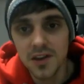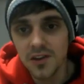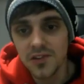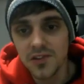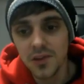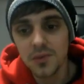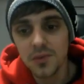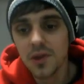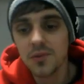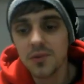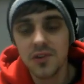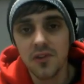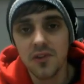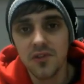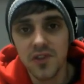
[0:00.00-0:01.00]
Sometimes I
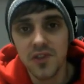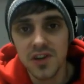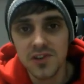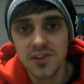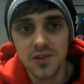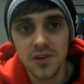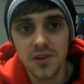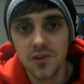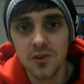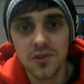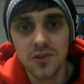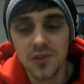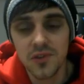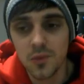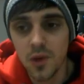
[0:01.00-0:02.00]
don't finish doing
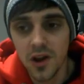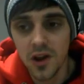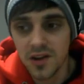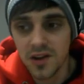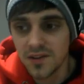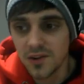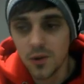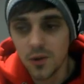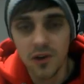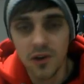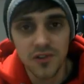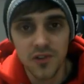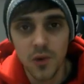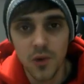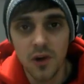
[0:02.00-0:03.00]
some work until
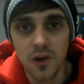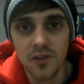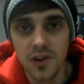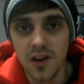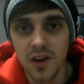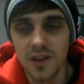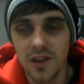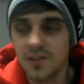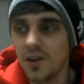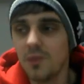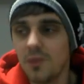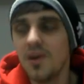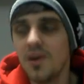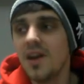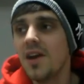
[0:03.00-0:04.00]
after 12 at night
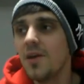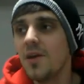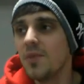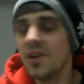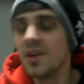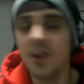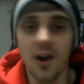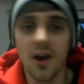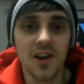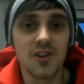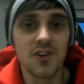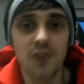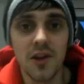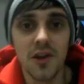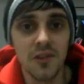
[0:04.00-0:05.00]
time. But, I can
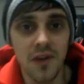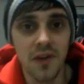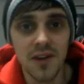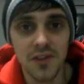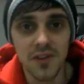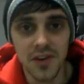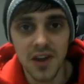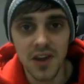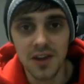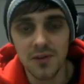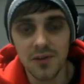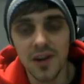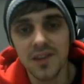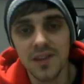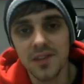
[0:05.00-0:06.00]
drive around at night,
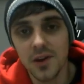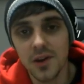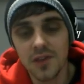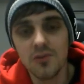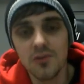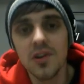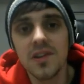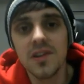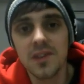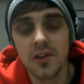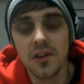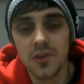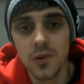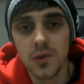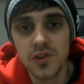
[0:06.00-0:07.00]
right? So I can really
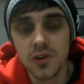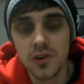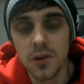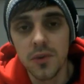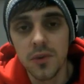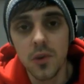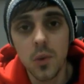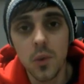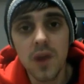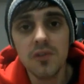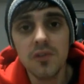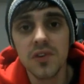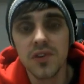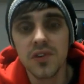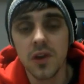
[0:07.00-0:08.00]
start to enjoy it. But the weather
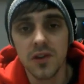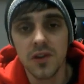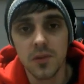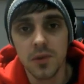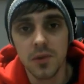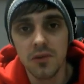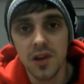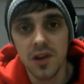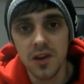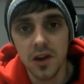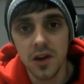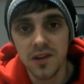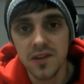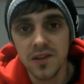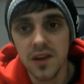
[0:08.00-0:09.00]
is starting to be really
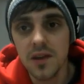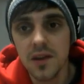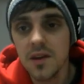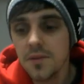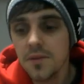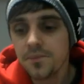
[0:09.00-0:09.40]
nice here.